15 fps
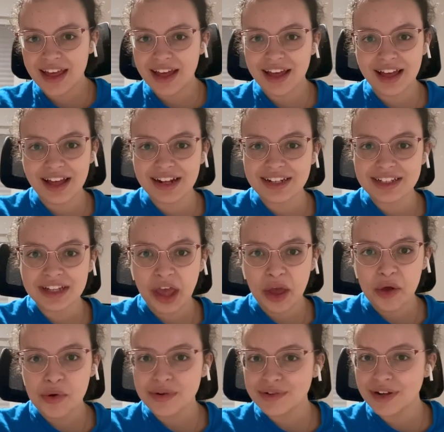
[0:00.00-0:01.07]
and
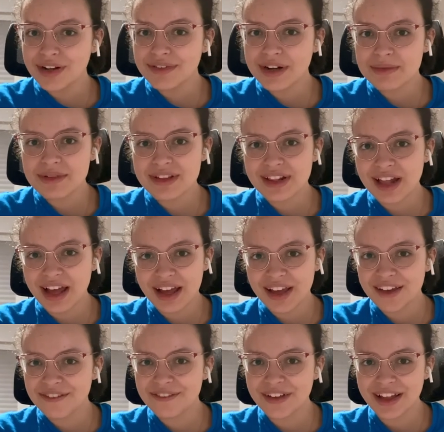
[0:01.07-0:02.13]
Wolfram's
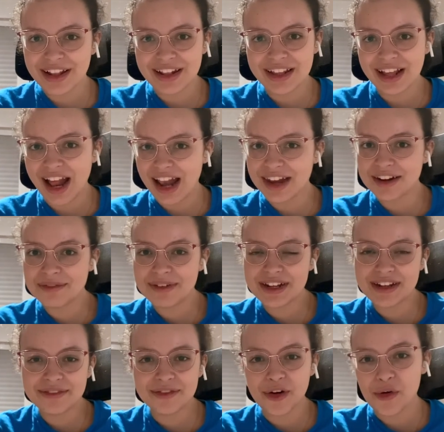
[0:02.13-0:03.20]
Life, and a little bit
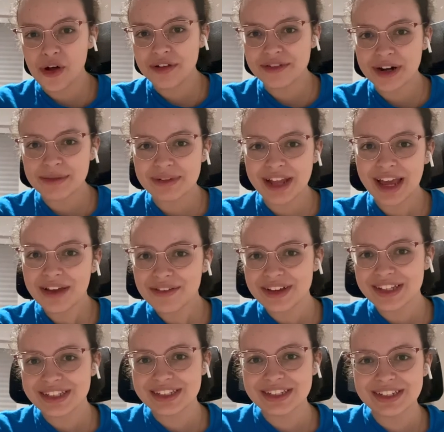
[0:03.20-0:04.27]
of Wolfram
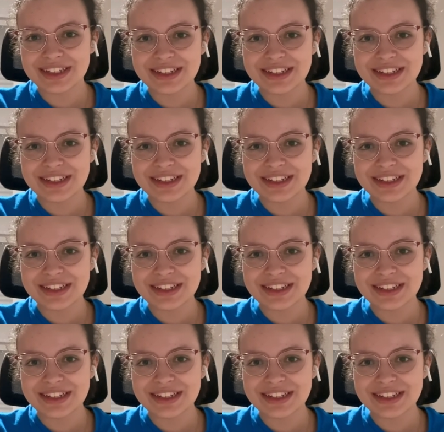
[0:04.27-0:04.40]
language.